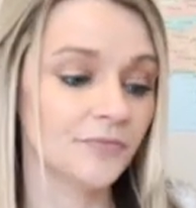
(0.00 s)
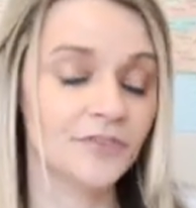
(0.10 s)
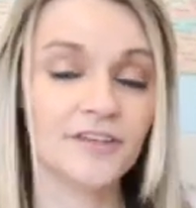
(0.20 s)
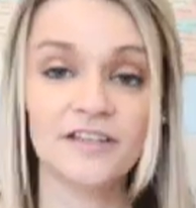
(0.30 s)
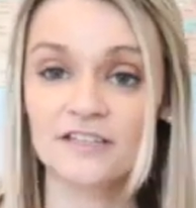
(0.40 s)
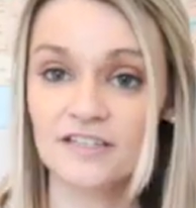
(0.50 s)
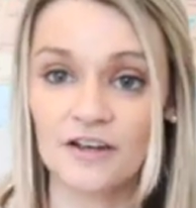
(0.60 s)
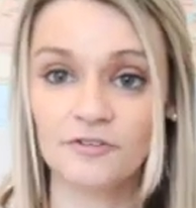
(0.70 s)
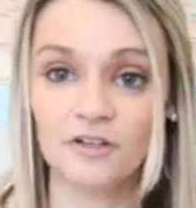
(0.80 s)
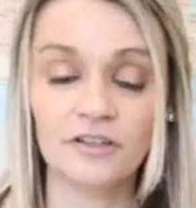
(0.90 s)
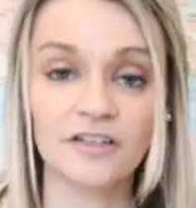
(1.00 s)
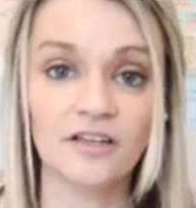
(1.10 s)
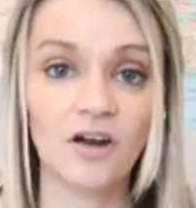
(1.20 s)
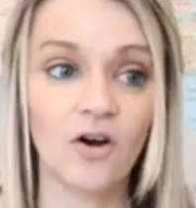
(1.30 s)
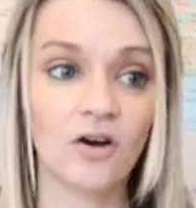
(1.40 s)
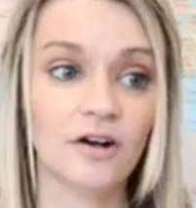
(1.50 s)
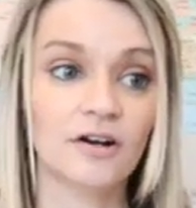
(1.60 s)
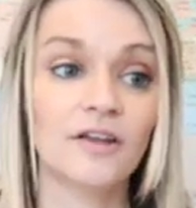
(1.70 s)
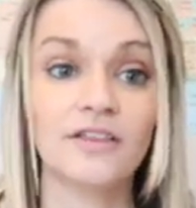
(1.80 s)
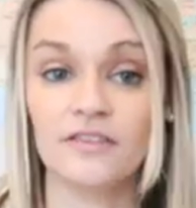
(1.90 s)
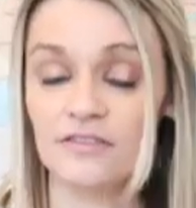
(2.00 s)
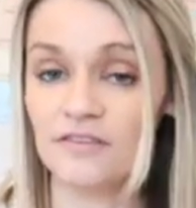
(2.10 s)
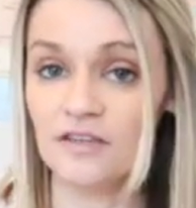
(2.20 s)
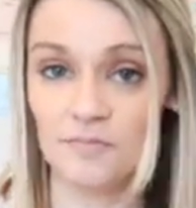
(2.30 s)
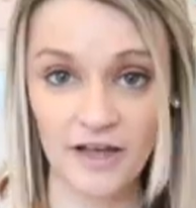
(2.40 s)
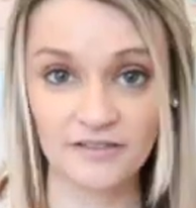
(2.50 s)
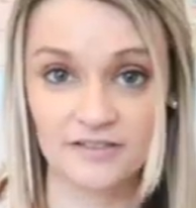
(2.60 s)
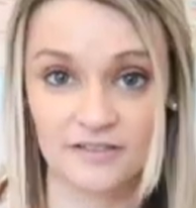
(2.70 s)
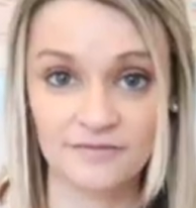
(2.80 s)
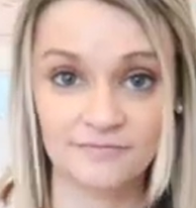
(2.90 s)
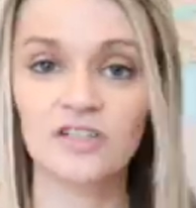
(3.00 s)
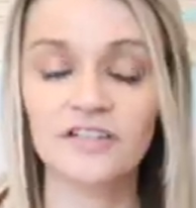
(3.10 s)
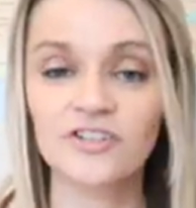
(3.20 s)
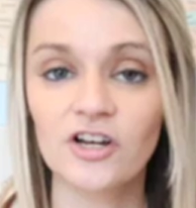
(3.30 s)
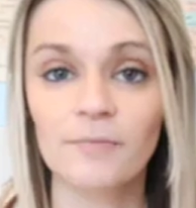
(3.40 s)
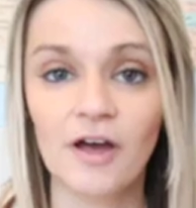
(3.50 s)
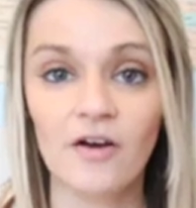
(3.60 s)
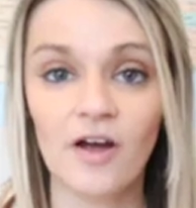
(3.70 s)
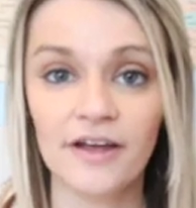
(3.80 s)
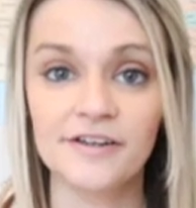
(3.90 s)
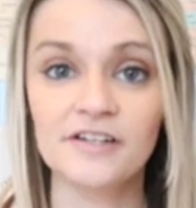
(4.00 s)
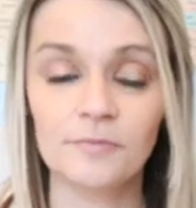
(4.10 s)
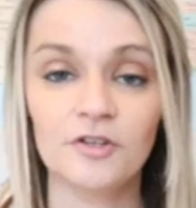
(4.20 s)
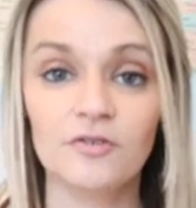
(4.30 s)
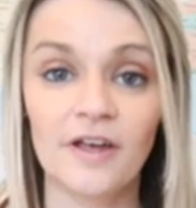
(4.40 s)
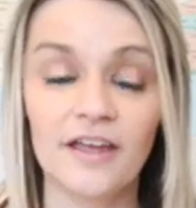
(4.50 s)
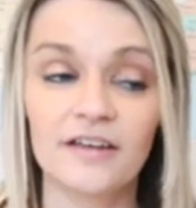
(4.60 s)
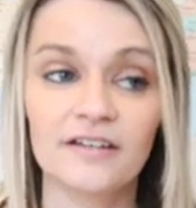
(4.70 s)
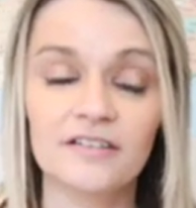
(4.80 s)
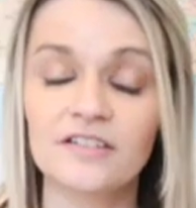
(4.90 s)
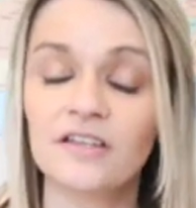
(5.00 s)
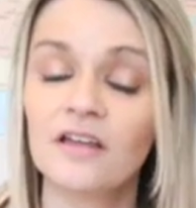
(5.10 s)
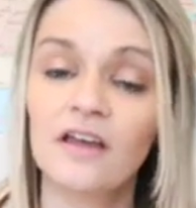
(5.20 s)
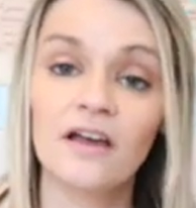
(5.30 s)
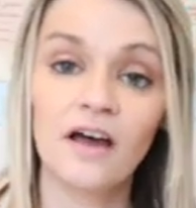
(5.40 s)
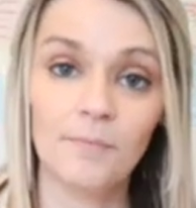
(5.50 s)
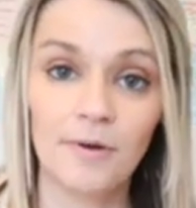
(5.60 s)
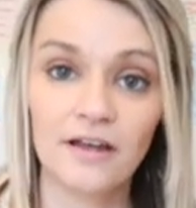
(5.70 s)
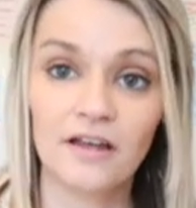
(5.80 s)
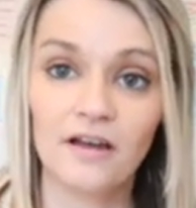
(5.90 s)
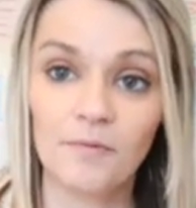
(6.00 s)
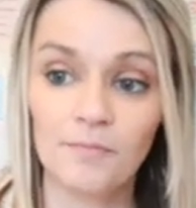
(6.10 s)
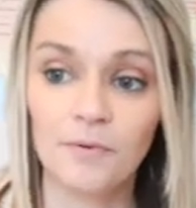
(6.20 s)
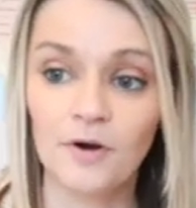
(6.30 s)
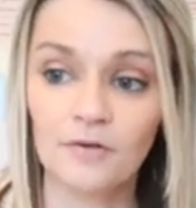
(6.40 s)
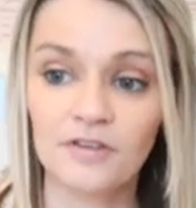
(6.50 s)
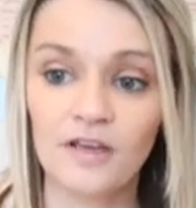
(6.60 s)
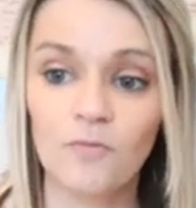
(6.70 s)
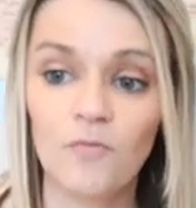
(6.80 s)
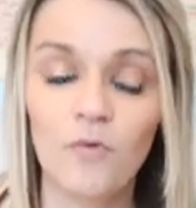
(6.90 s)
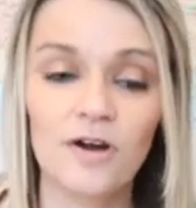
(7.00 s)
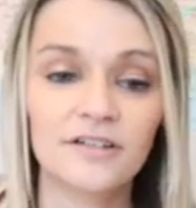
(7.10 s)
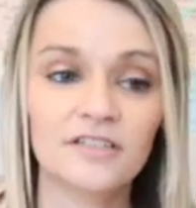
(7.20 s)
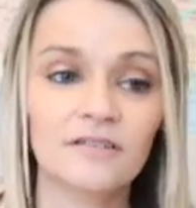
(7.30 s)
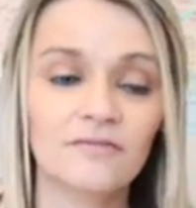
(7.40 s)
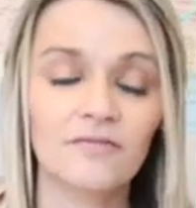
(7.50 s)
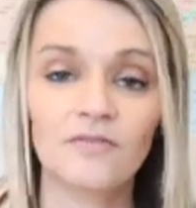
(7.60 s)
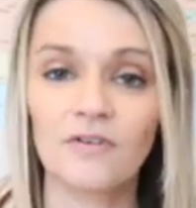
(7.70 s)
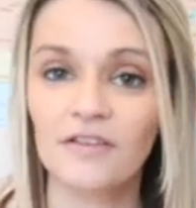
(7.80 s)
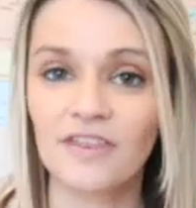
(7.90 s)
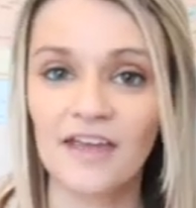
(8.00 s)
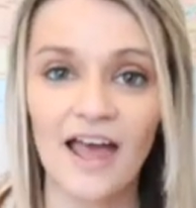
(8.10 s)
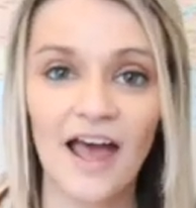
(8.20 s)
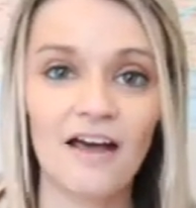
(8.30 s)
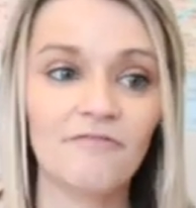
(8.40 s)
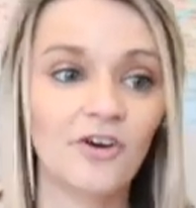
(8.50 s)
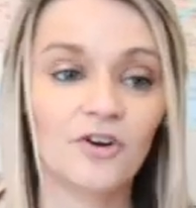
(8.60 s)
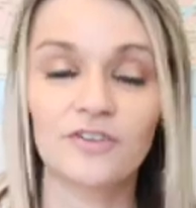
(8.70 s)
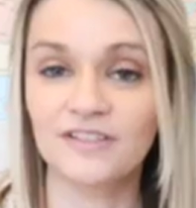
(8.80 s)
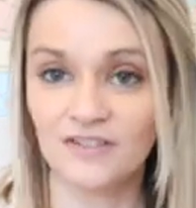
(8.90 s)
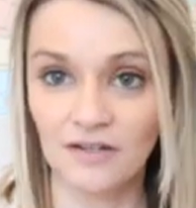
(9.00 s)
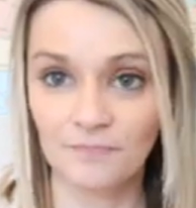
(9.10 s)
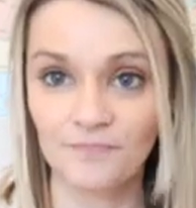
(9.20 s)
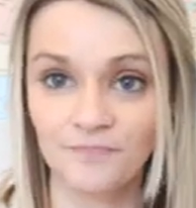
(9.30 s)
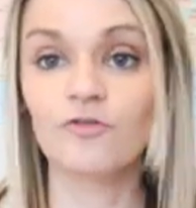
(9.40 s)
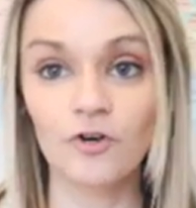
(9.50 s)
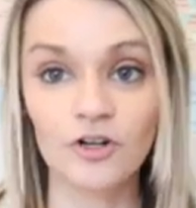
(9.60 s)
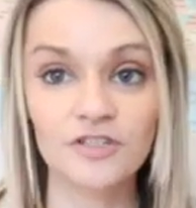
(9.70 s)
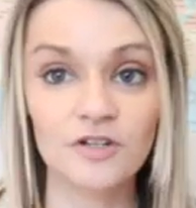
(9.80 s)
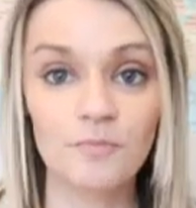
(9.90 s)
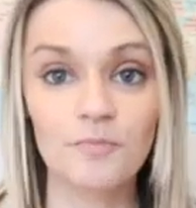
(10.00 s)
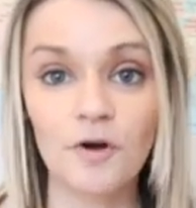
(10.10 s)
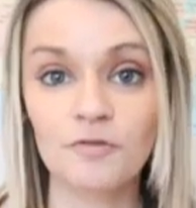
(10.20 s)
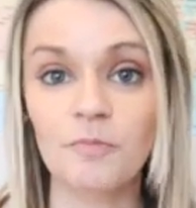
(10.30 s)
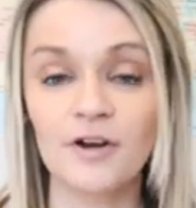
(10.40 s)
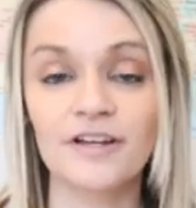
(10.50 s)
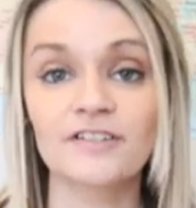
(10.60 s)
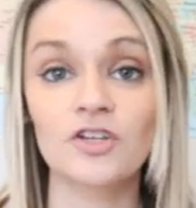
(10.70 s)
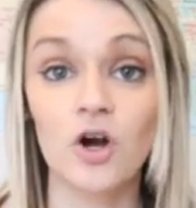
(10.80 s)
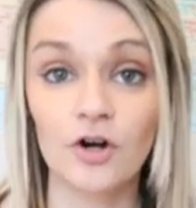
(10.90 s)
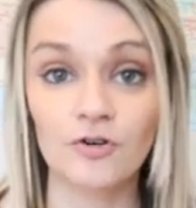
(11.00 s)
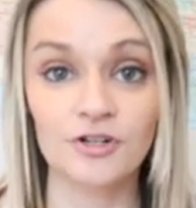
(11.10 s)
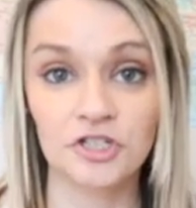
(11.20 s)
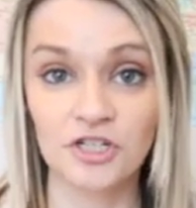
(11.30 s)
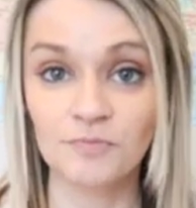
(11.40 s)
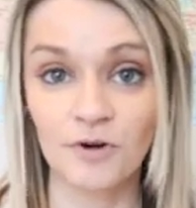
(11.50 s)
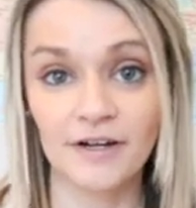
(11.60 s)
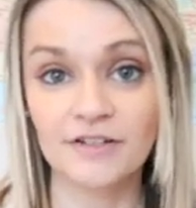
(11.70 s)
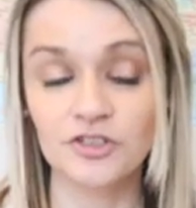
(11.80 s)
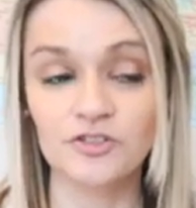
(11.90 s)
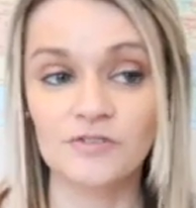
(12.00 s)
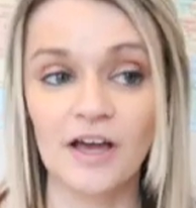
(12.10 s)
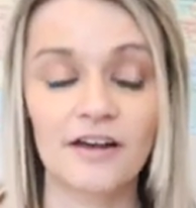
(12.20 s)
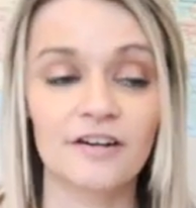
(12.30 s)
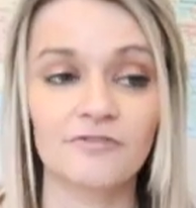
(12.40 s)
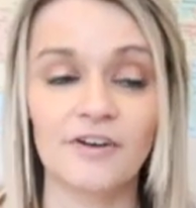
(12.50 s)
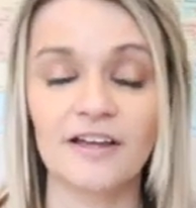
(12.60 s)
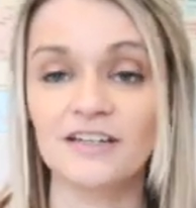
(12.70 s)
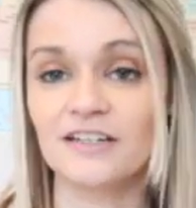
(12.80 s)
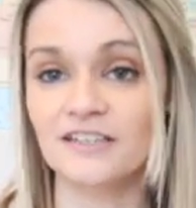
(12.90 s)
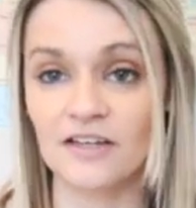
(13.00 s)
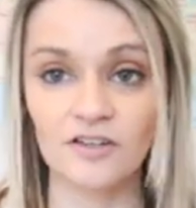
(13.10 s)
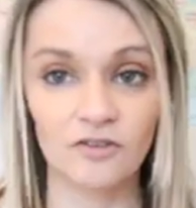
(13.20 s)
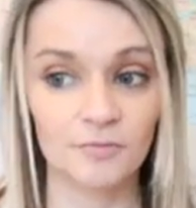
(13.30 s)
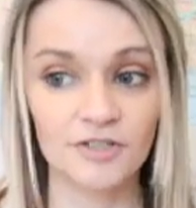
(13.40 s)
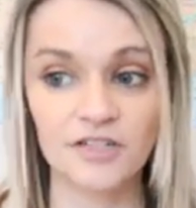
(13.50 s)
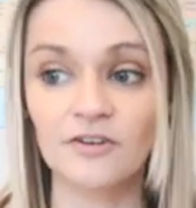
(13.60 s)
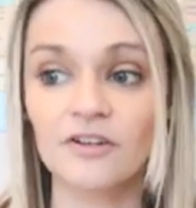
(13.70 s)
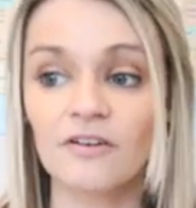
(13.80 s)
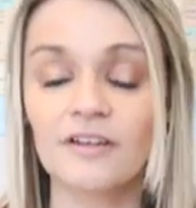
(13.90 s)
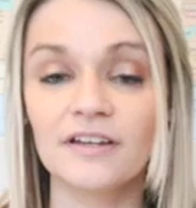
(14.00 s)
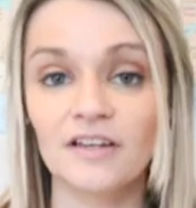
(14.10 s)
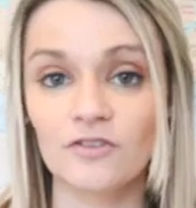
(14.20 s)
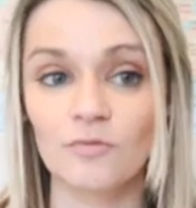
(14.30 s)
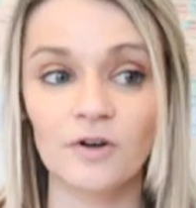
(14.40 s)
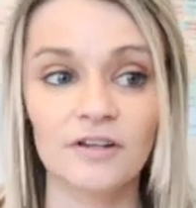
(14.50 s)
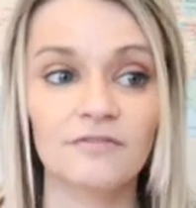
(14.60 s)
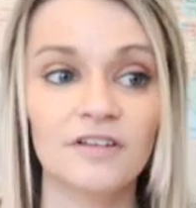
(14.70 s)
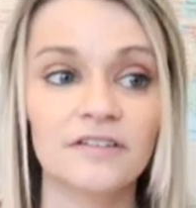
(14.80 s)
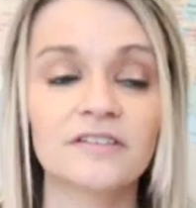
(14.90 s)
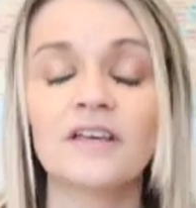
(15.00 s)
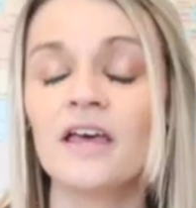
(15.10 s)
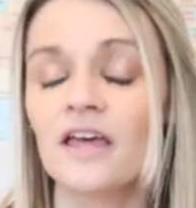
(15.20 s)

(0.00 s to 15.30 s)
these definitely are the best. So let's talk about IEW and Abeka both and what they have that are the same. First, both brands are Christian brands. You're not going to find any secular material in either one of these.